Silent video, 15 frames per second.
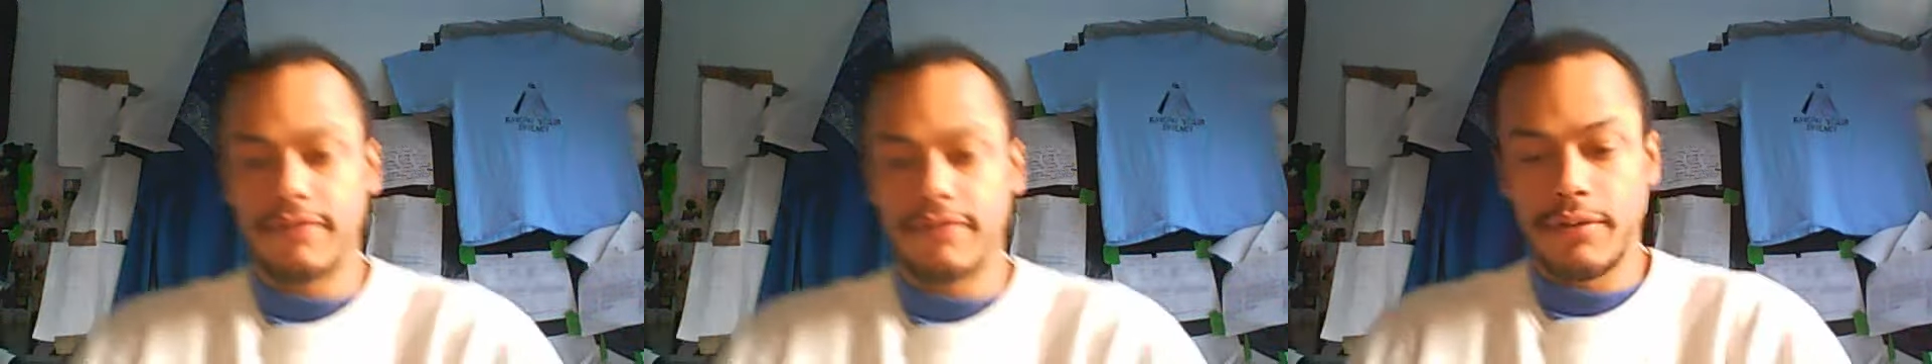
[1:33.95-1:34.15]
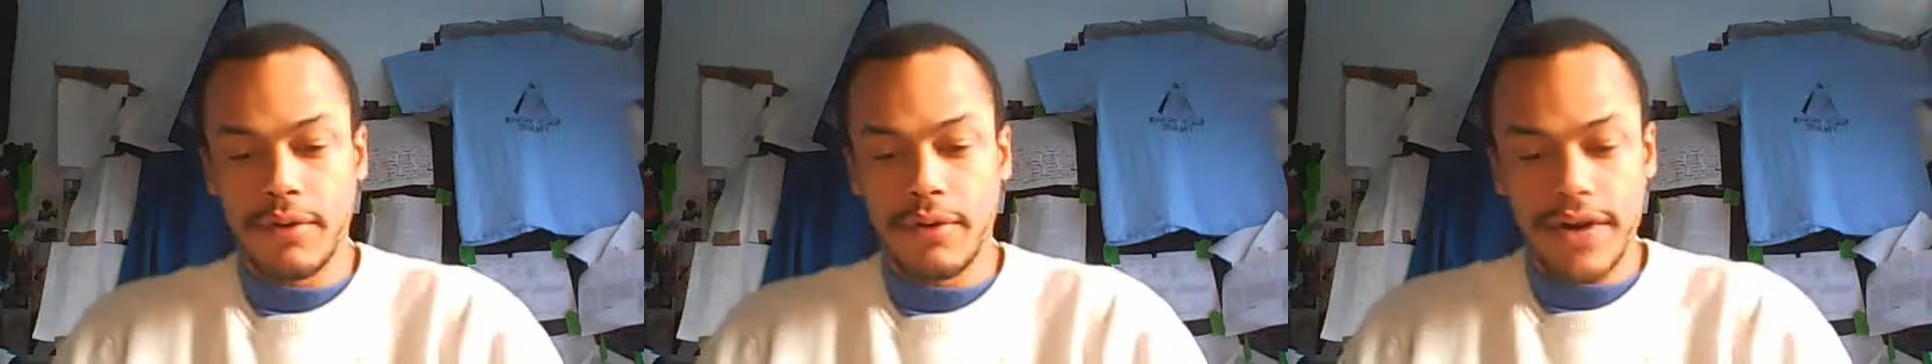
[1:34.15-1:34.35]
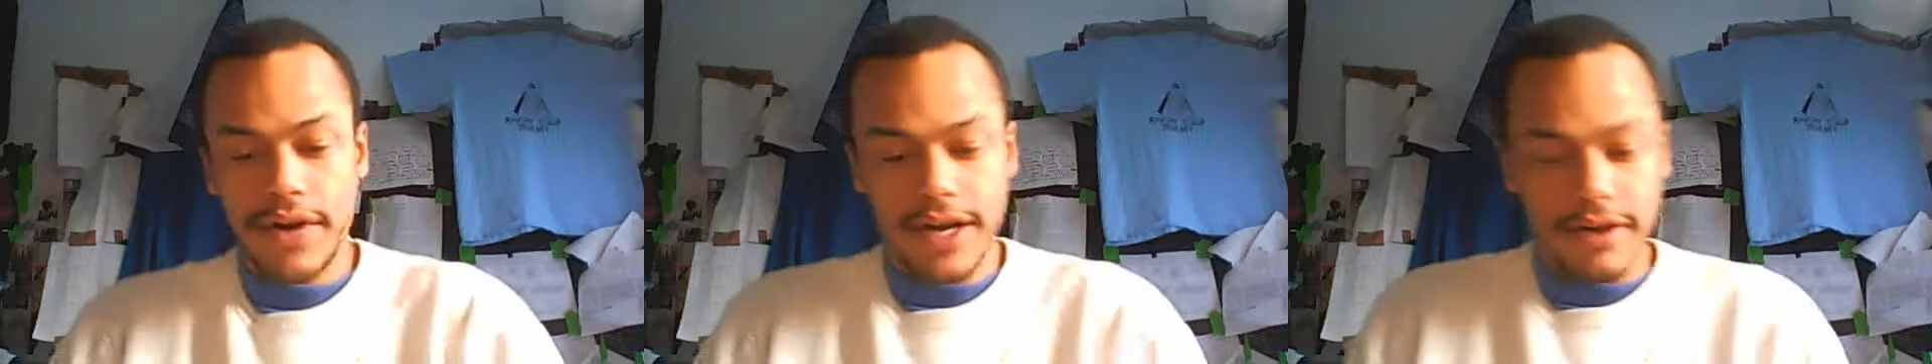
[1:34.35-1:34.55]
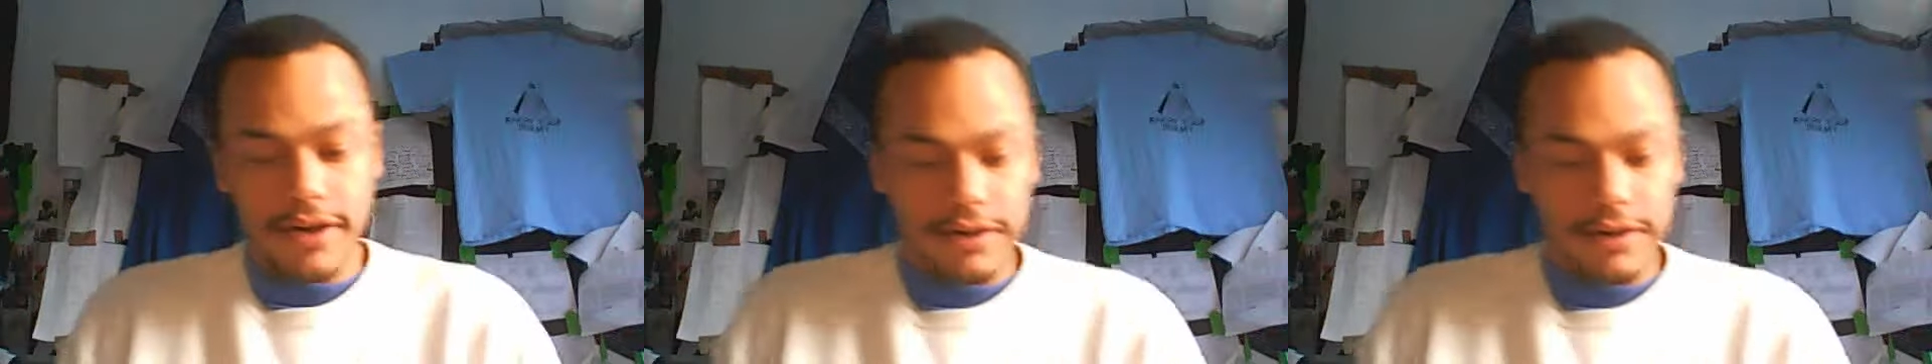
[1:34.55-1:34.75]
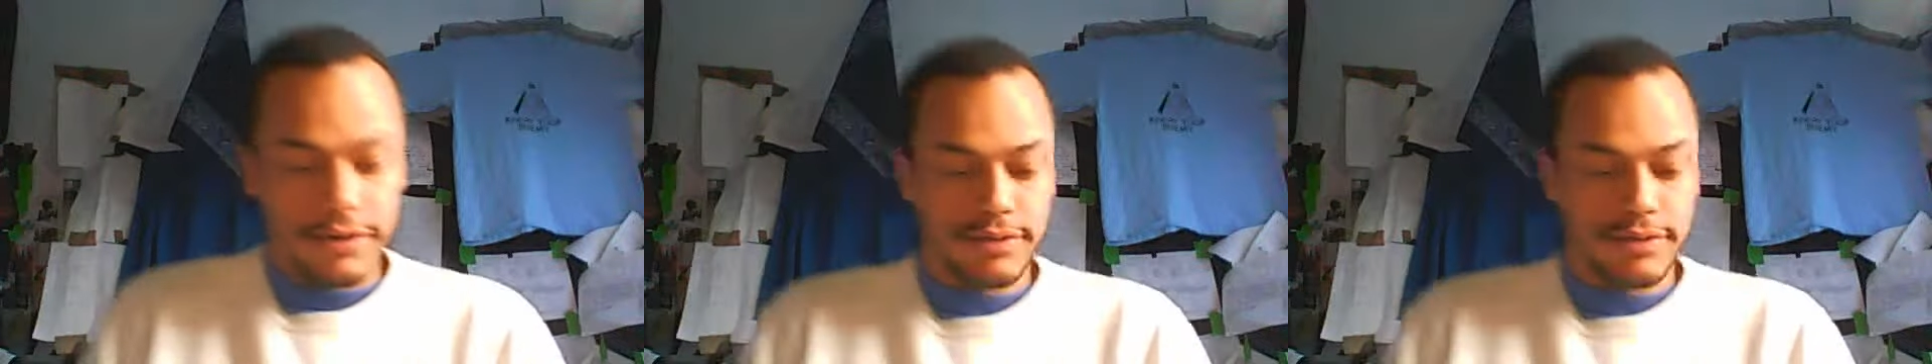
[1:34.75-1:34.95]
4, 8 are
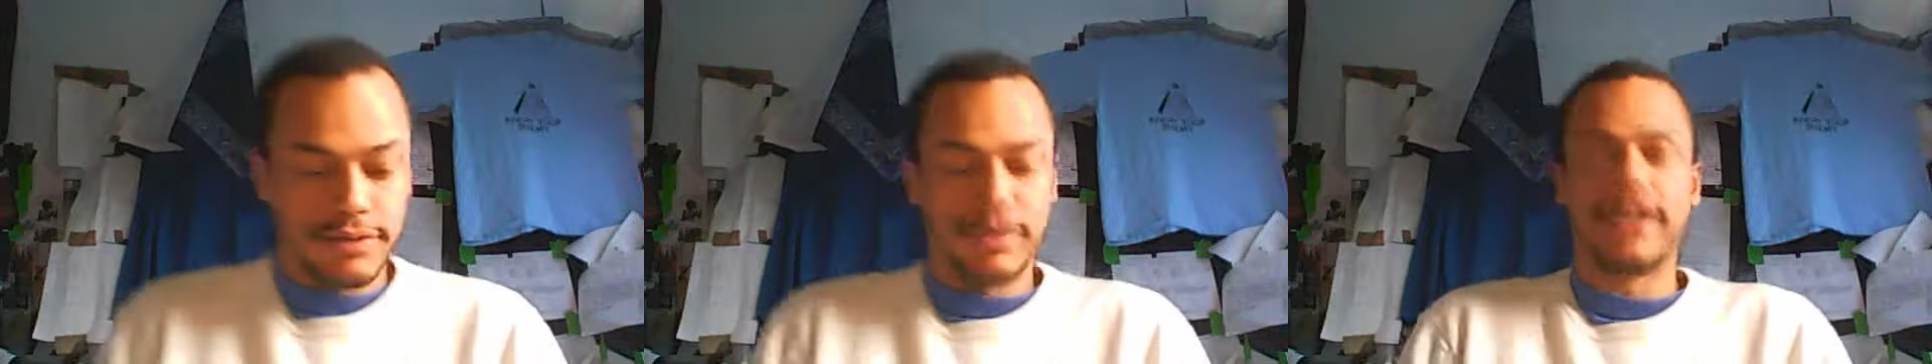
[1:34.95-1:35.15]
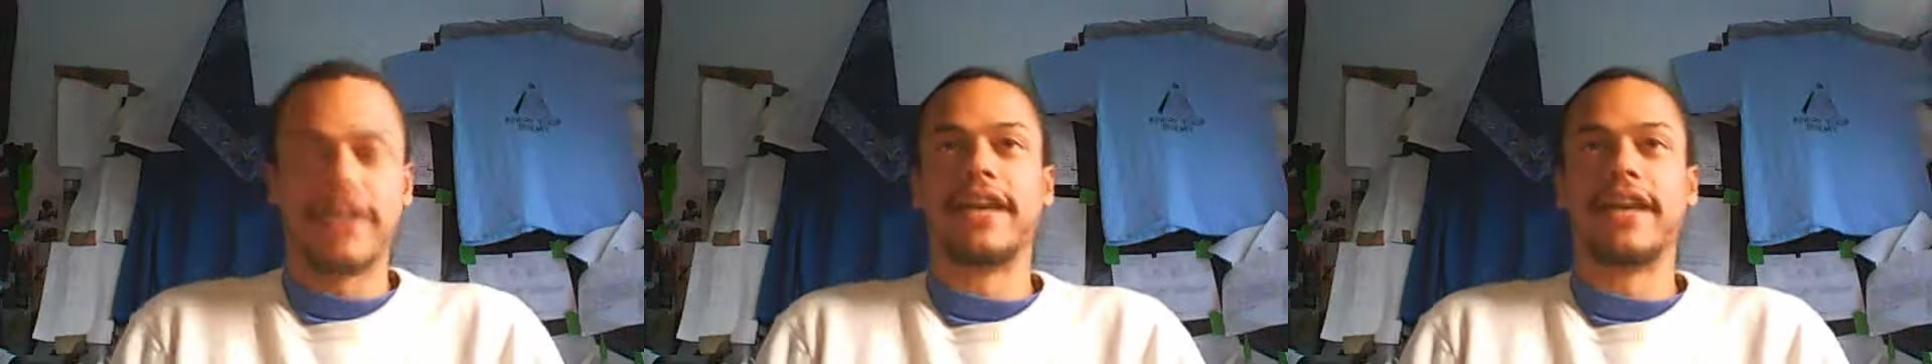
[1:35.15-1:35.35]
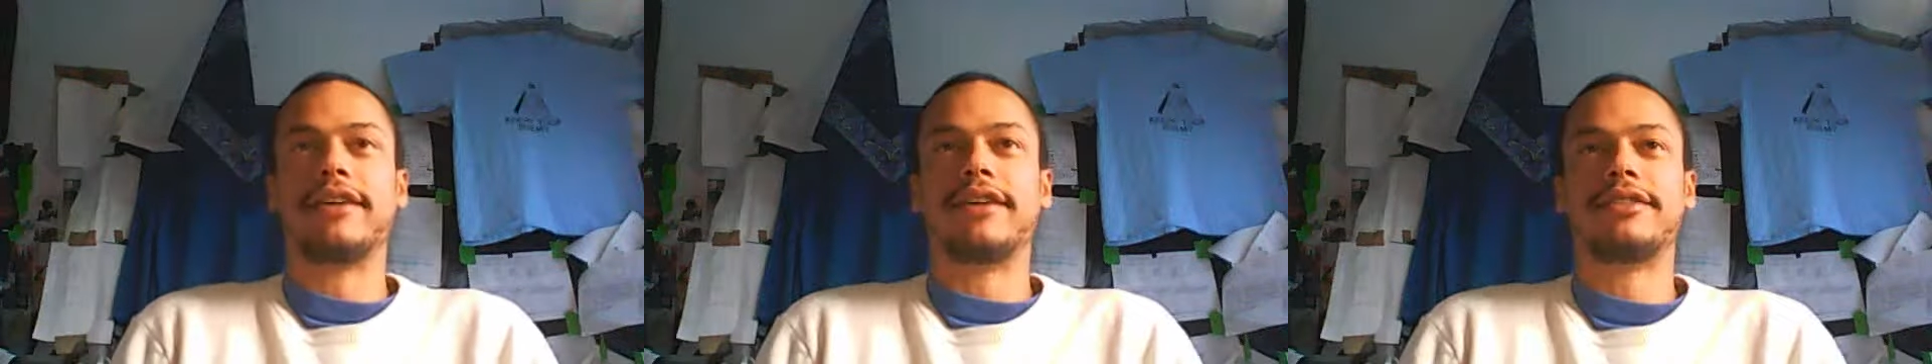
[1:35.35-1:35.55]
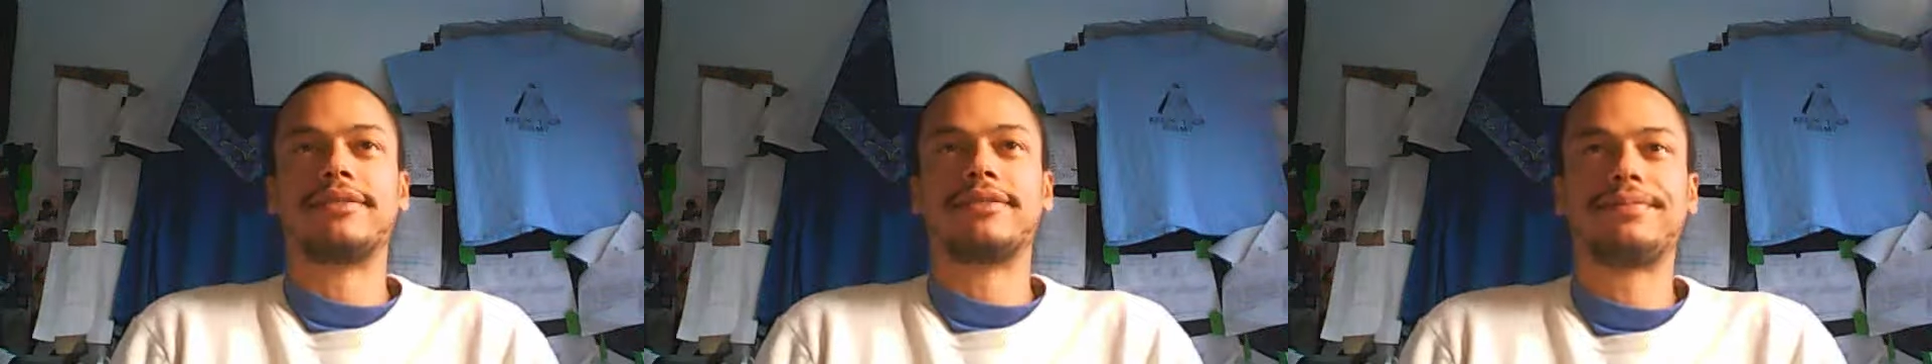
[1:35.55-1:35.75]
corresponding angles.